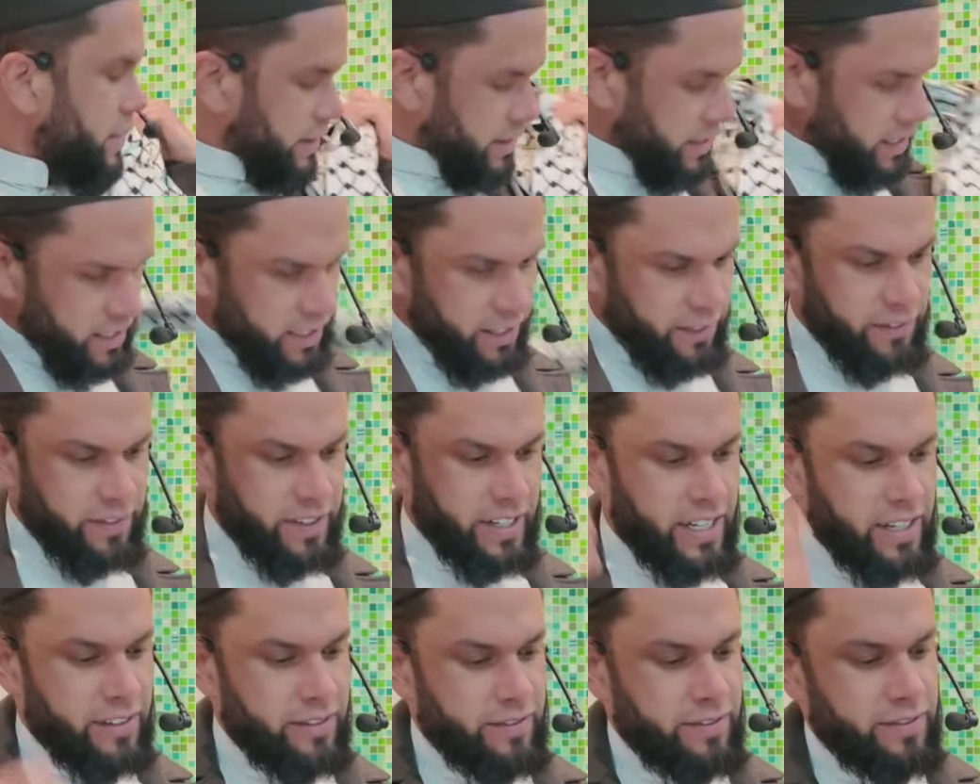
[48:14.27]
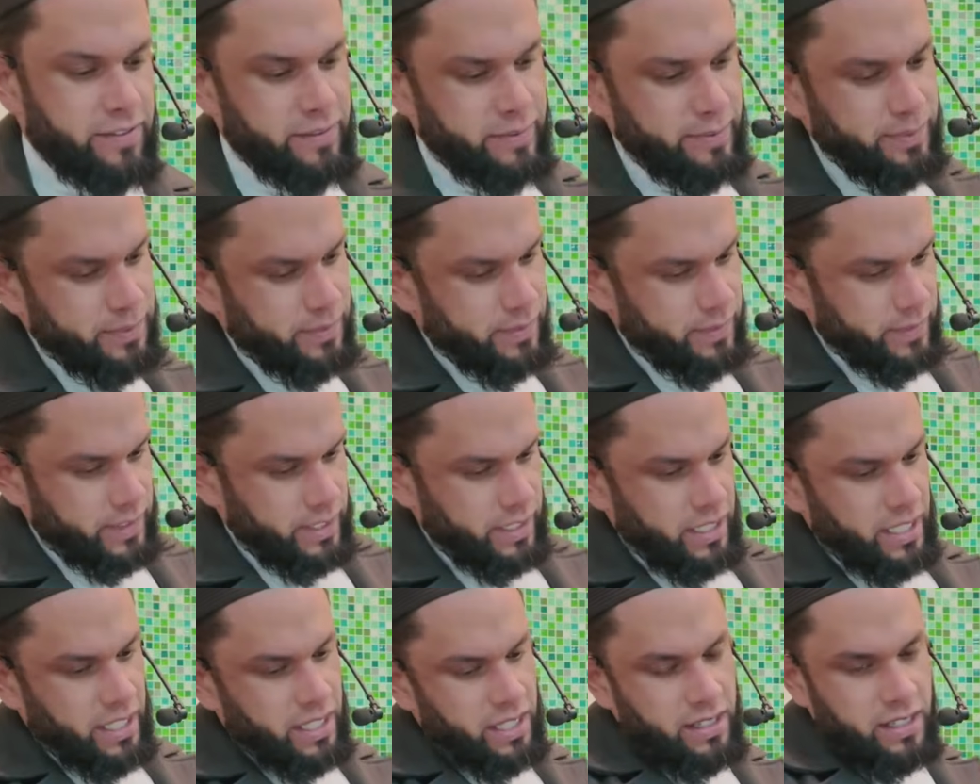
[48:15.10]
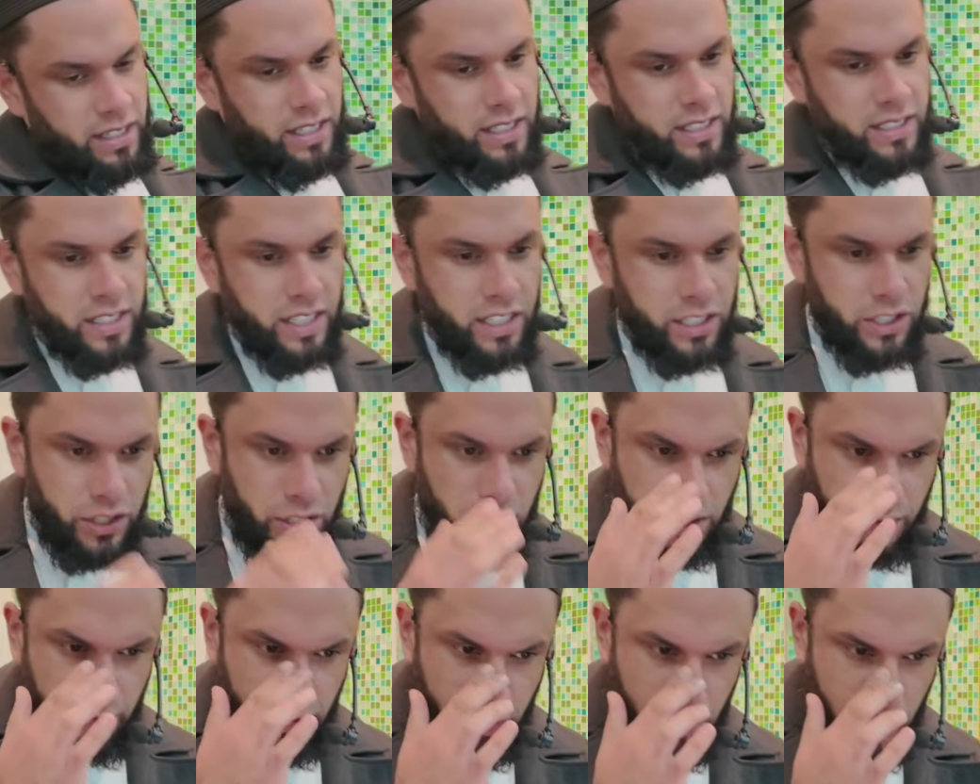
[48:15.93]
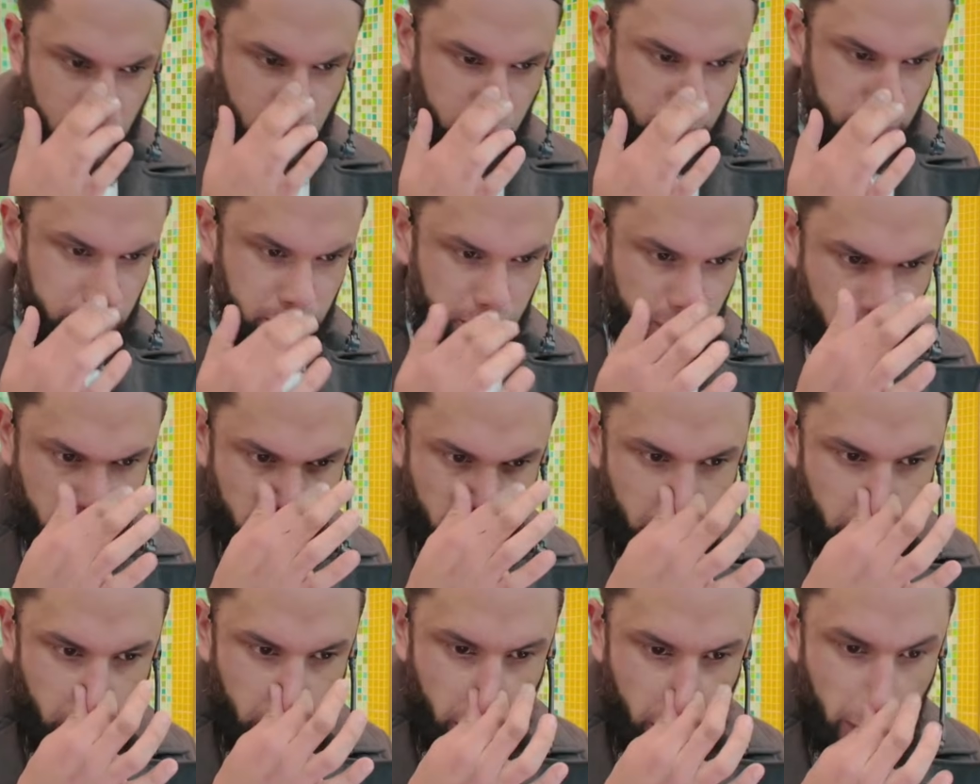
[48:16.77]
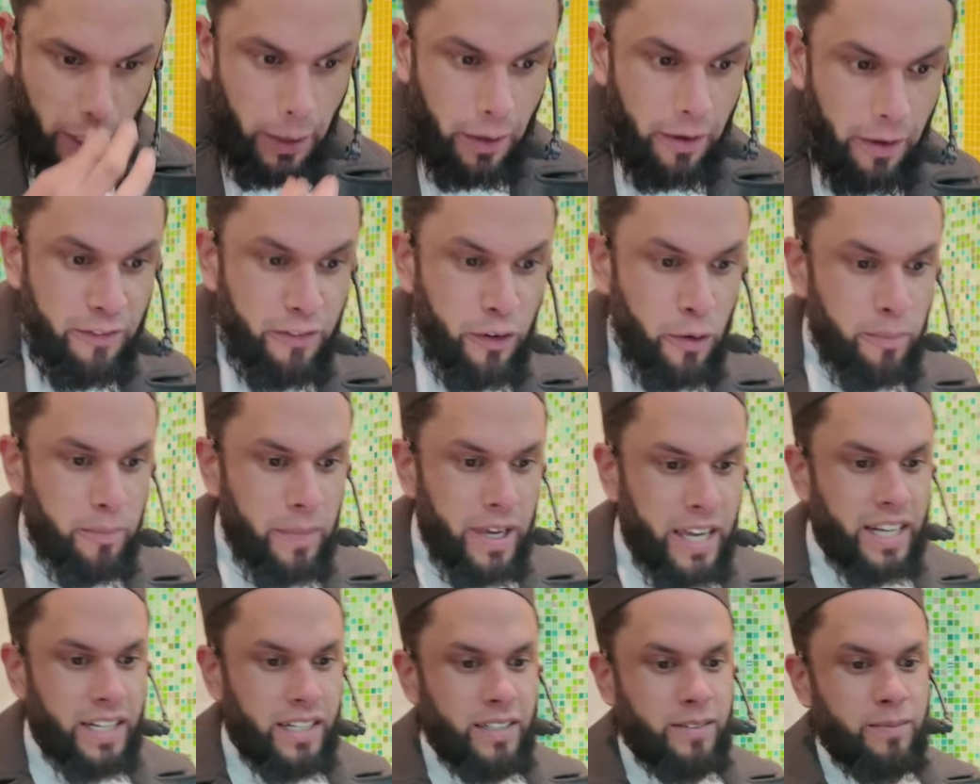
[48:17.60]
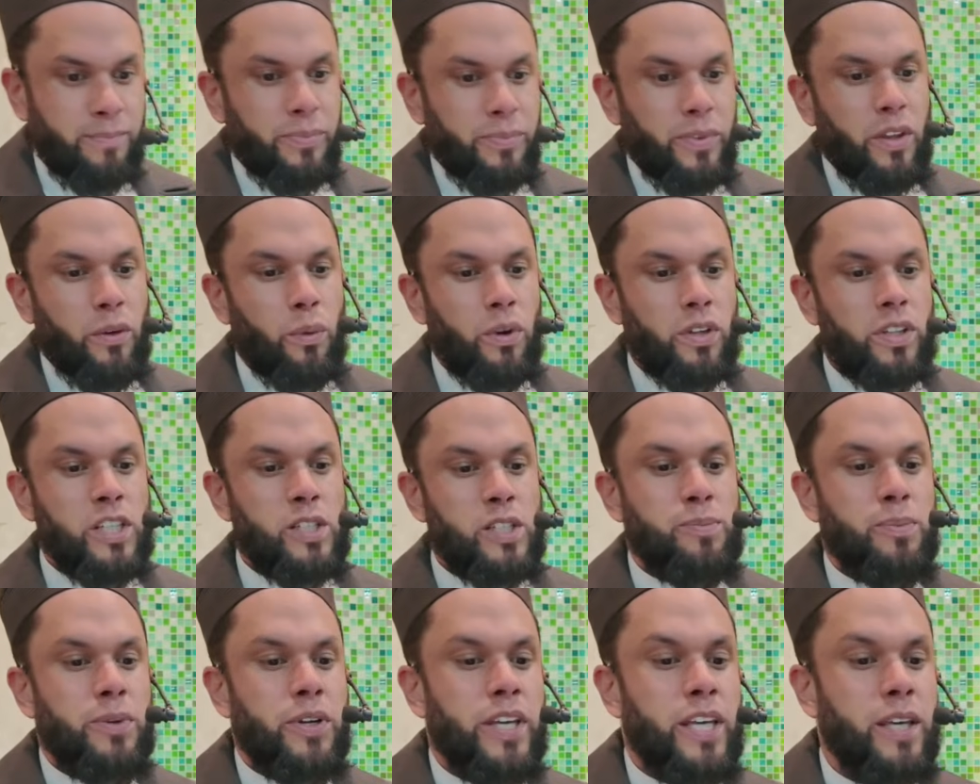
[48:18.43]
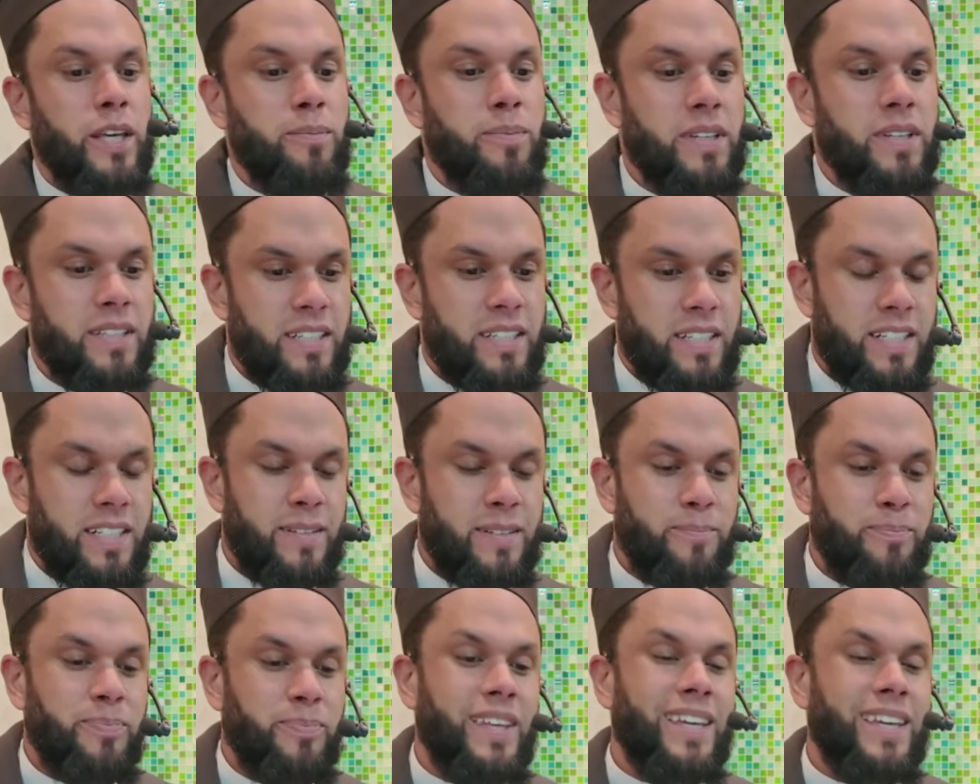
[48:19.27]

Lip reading: 35. Okay, the restrictions of ihram. For men, what is prohibited?